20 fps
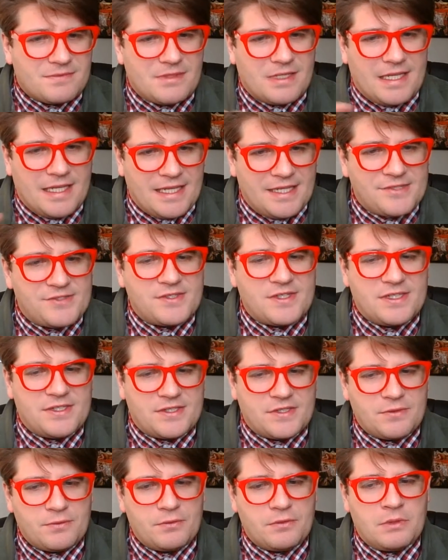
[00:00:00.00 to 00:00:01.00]
easy
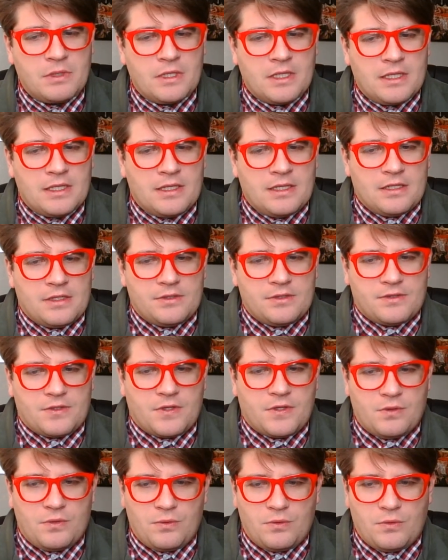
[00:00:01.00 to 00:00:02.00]
to
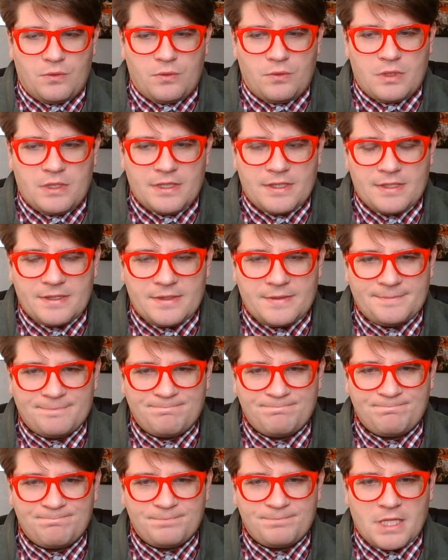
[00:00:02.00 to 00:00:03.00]
to
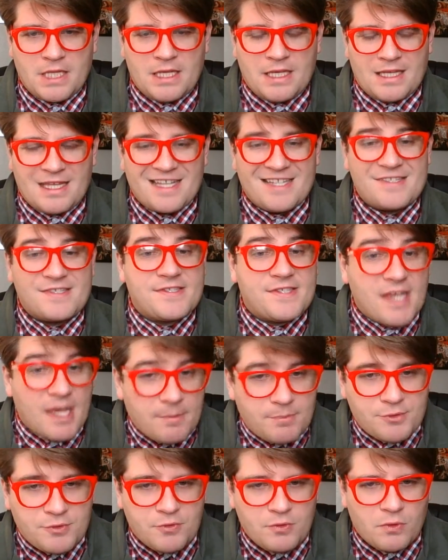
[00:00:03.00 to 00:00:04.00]

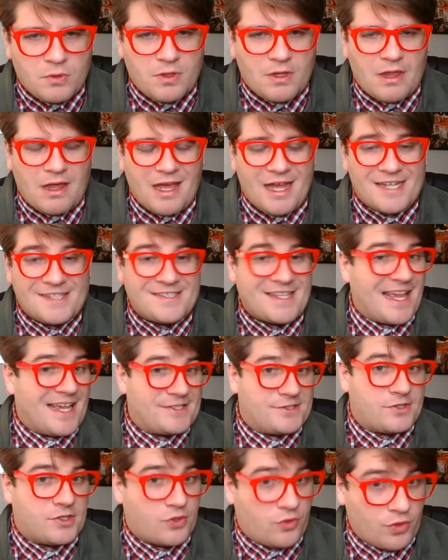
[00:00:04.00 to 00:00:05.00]
conceptualize
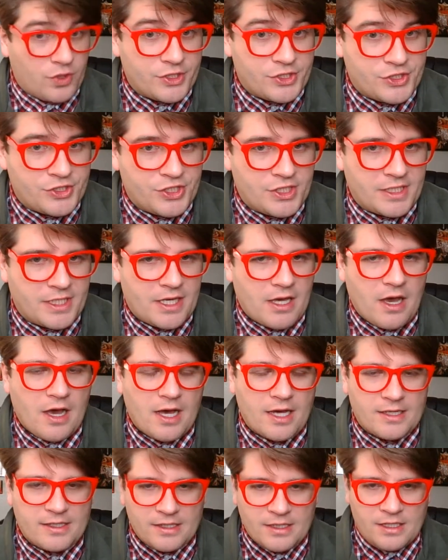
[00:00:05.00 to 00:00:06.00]
as the Christian
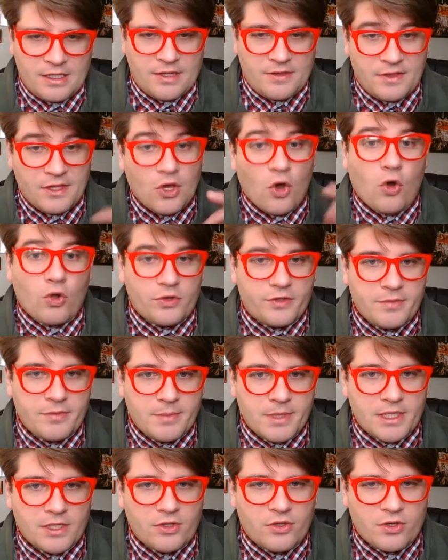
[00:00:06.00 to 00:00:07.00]
God, the
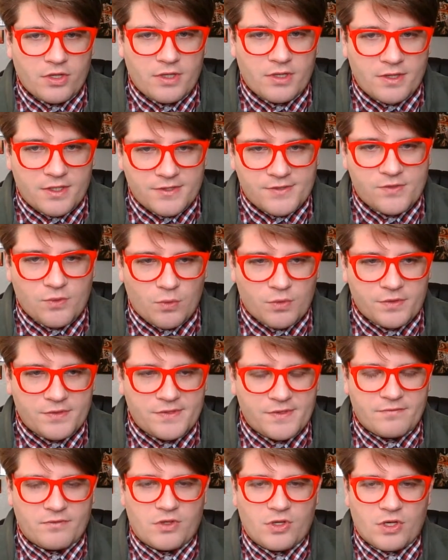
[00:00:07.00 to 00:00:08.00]
ultimate good, the source
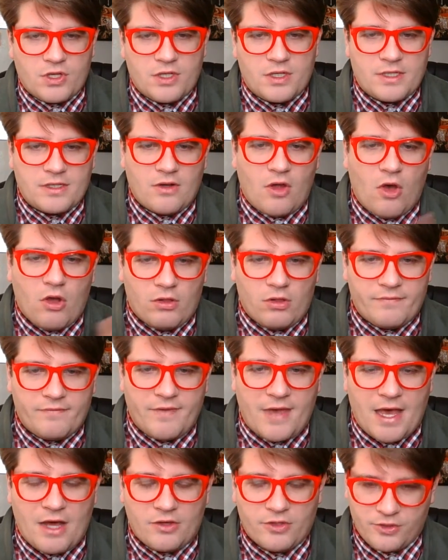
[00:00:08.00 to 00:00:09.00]
of good and all of
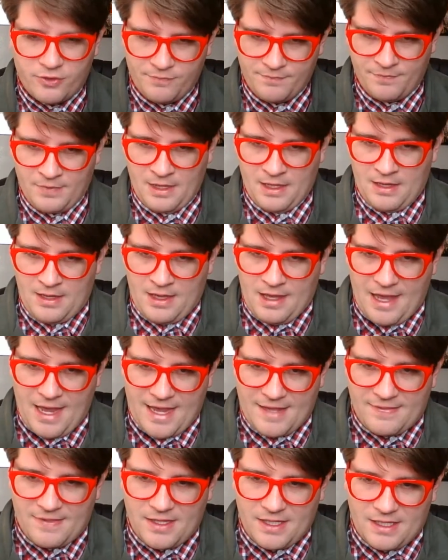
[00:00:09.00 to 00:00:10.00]
value.
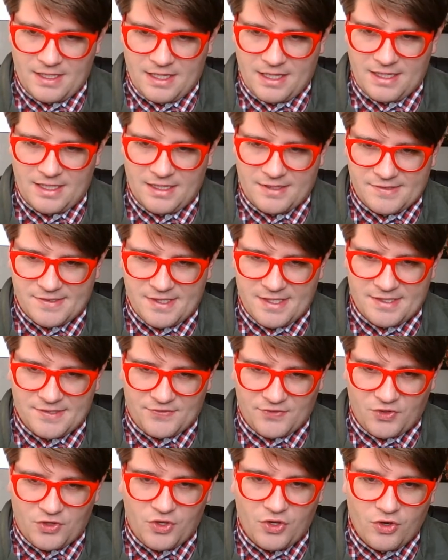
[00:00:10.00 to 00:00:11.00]
And then it is this
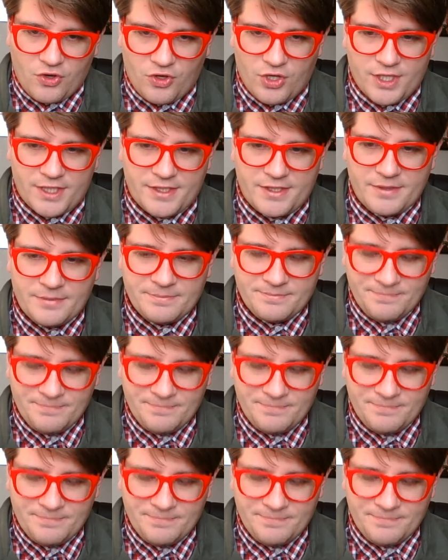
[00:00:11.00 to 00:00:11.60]
good